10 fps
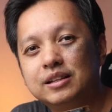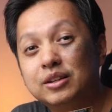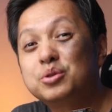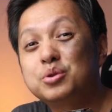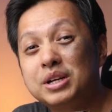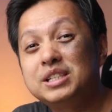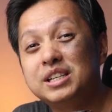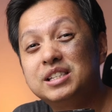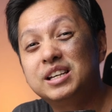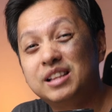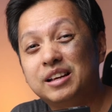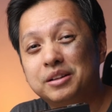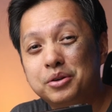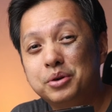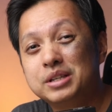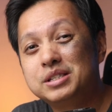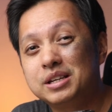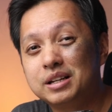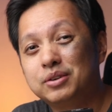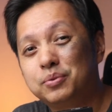not so nice heatsink like you can
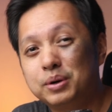see in